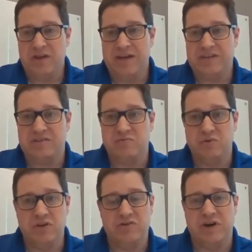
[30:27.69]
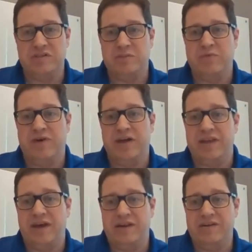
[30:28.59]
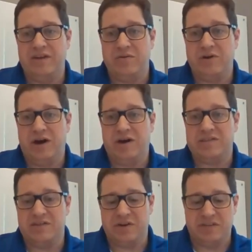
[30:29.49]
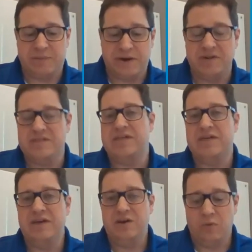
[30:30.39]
It just really tries to provide that, cost and transparency,